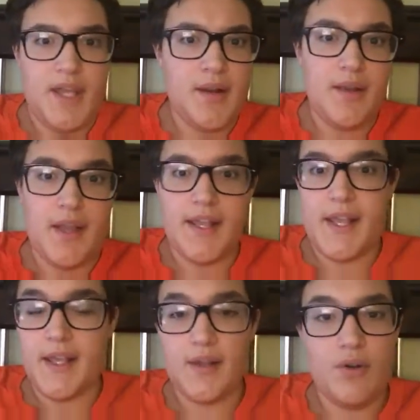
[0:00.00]
man, I
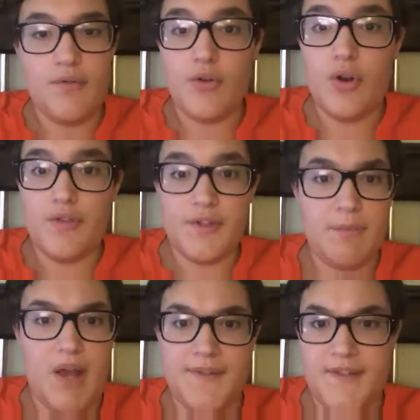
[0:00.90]
can't get over all this
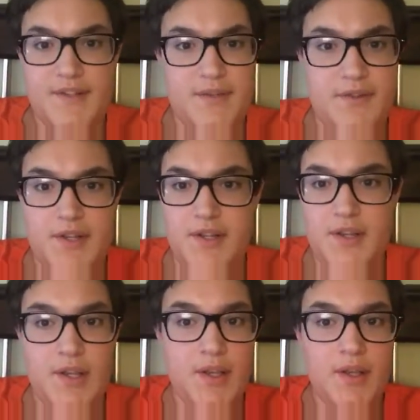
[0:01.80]
positivity
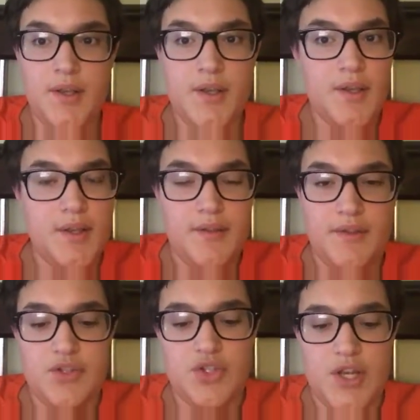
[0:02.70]
in
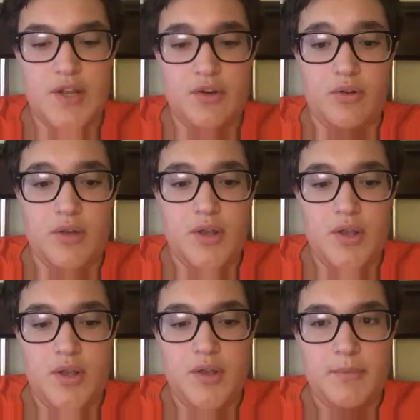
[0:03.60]
this channel.
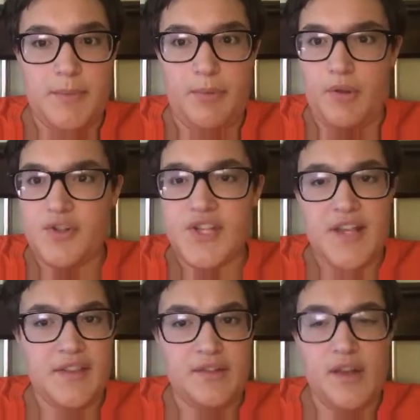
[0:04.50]
People are
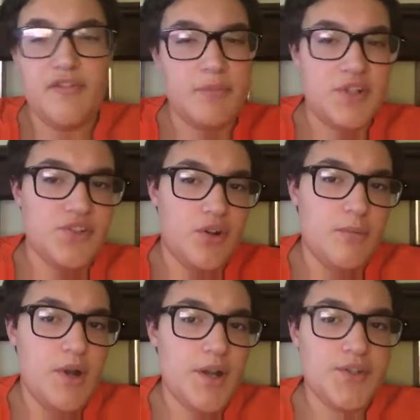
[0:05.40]
saying they love me so
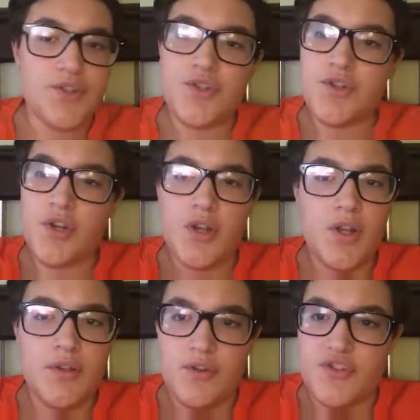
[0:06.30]
much.
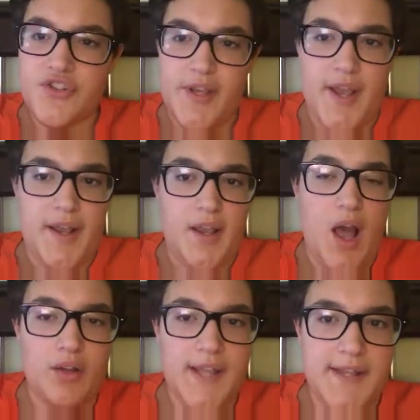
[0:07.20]
They're saying
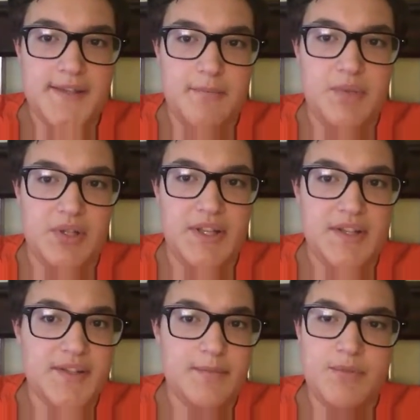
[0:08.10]
I'll get to
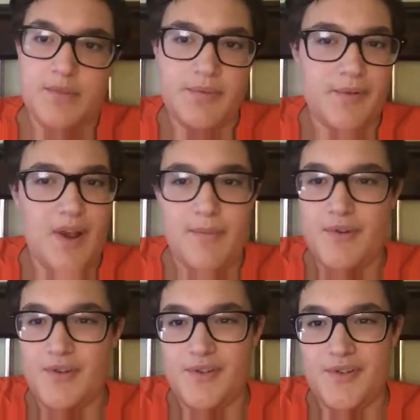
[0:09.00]
billions of
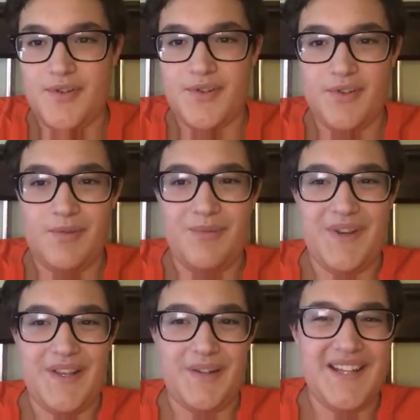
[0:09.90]
subscribers.
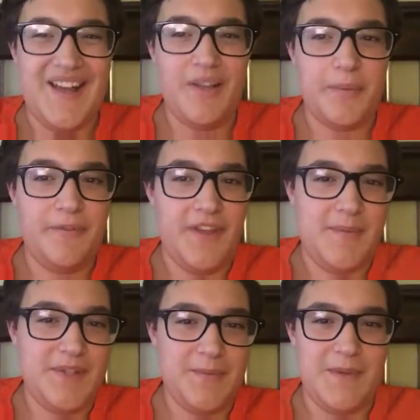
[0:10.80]
We could tell
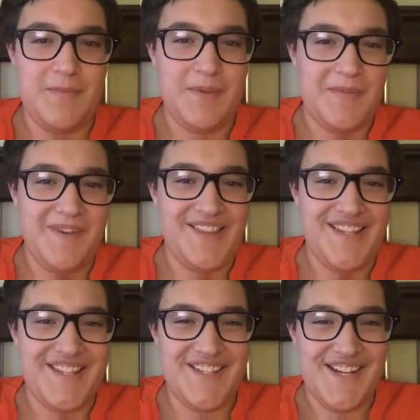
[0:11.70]
famous people about
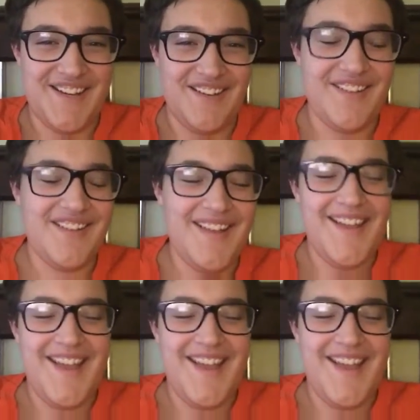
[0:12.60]
this channel.